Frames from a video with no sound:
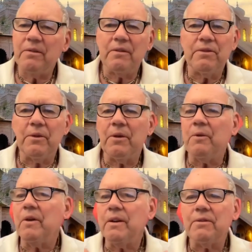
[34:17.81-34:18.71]
for
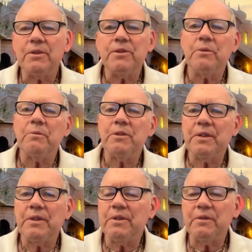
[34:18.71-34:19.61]
whatever
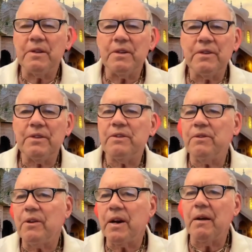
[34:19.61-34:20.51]
supercilious reasons for a
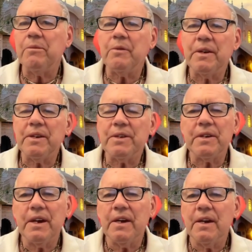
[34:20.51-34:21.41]
couple of weeks
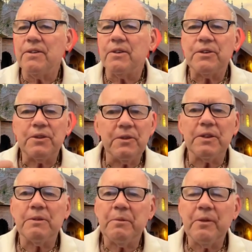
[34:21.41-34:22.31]
just to
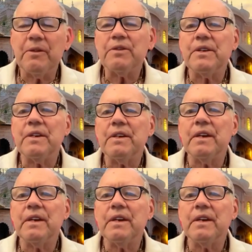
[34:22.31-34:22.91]
experience it.